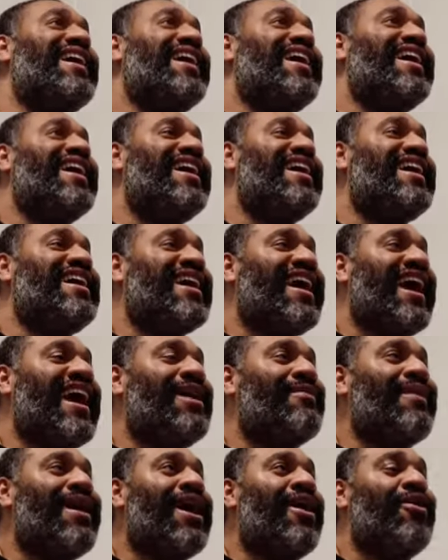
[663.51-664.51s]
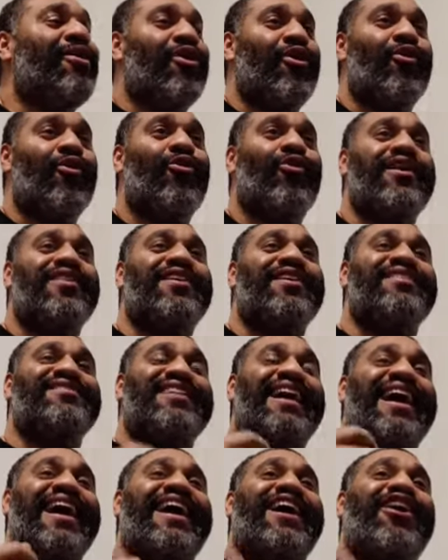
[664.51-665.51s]
he came out with his
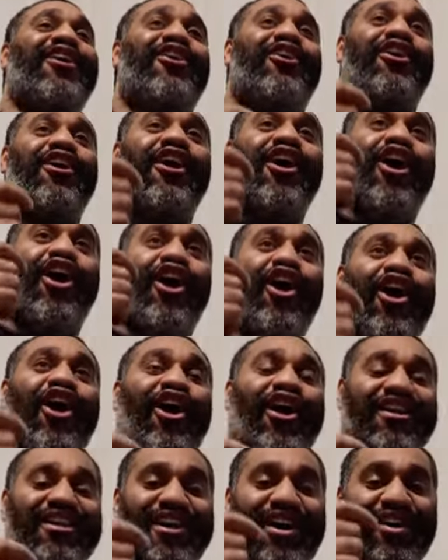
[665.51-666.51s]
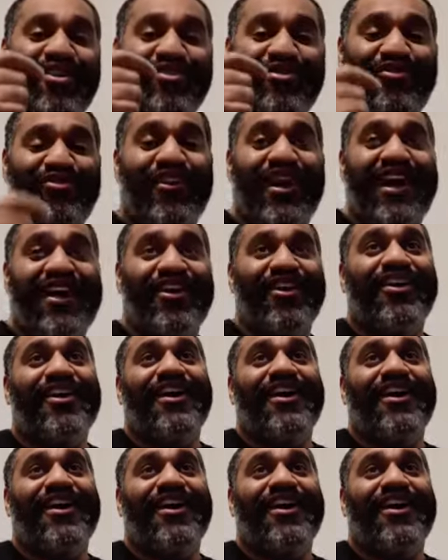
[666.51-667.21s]
hair on fire.